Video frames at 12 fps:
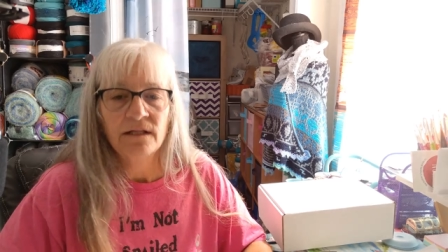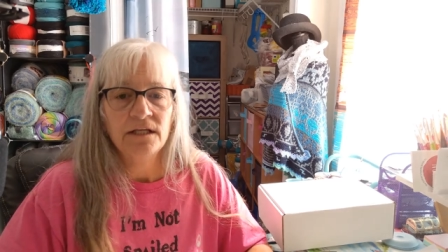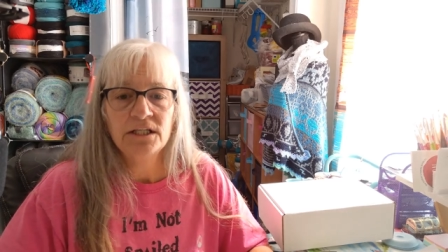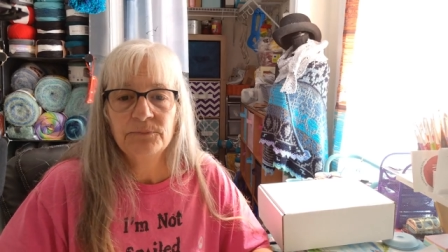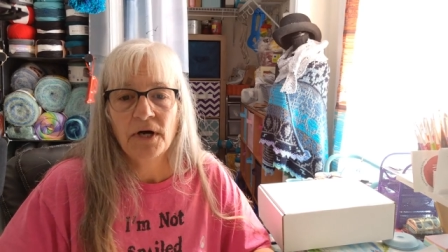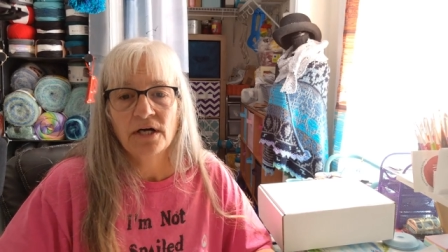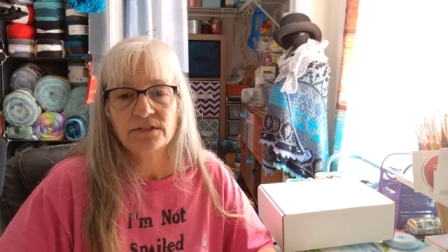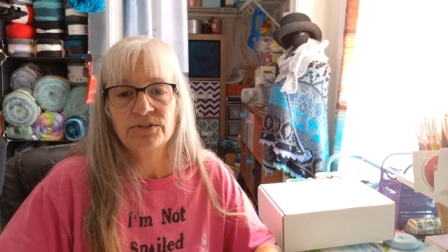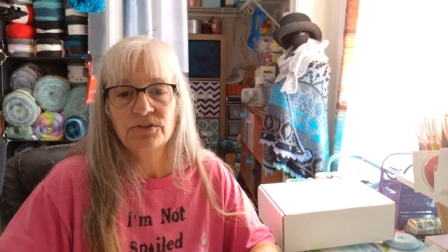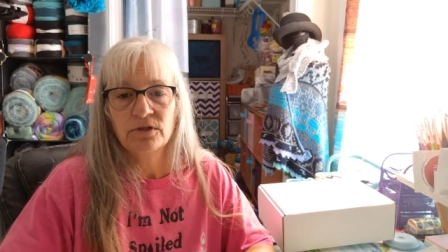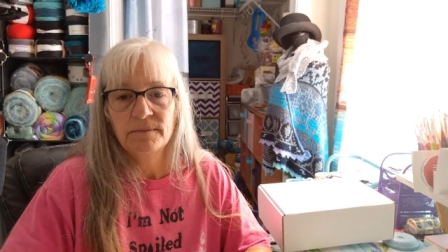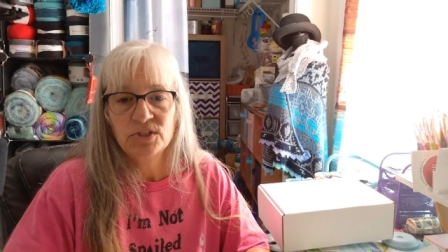These boxes
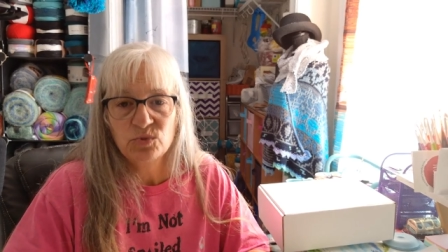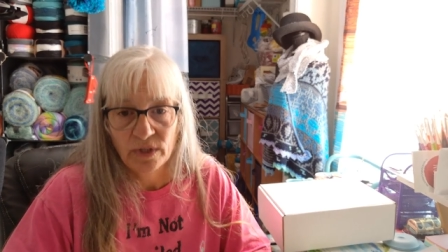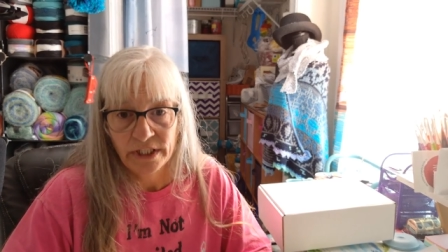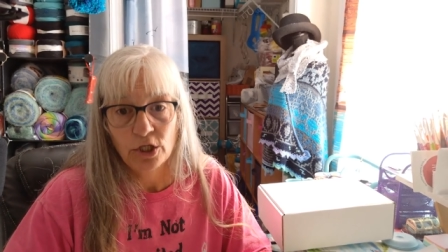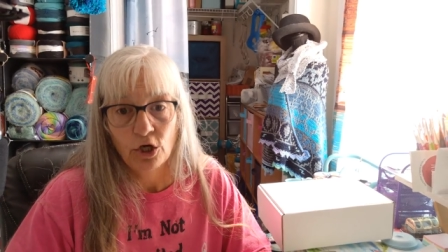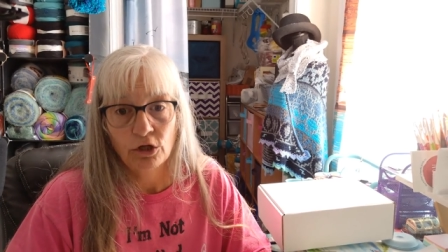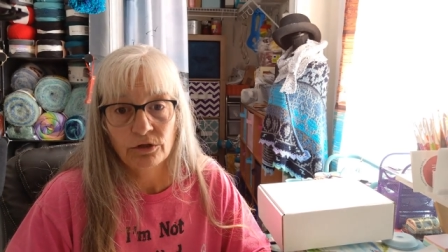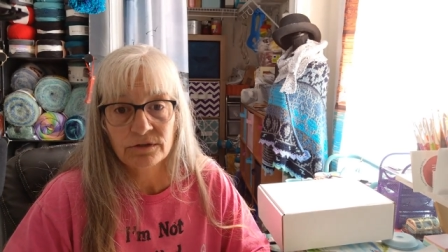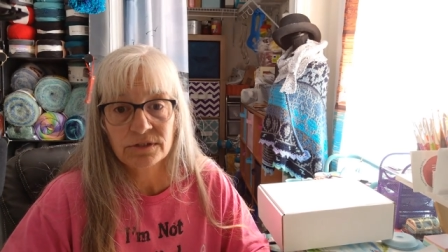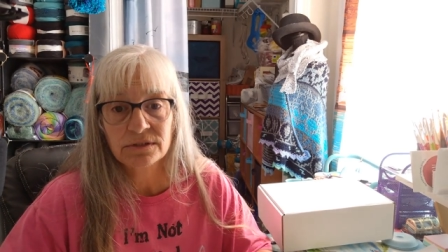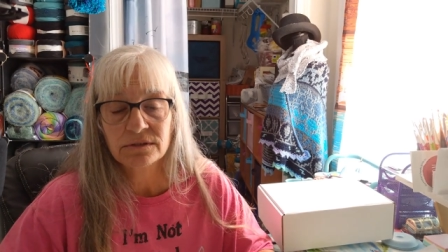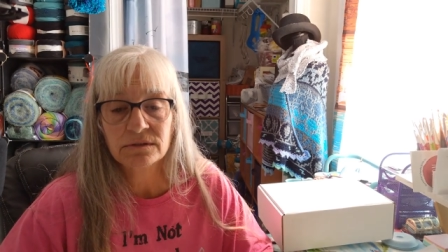are going to be
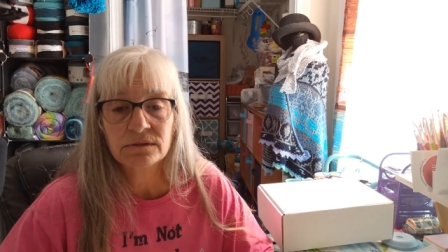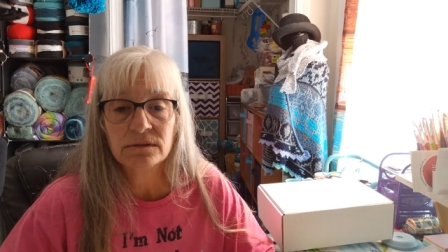$20.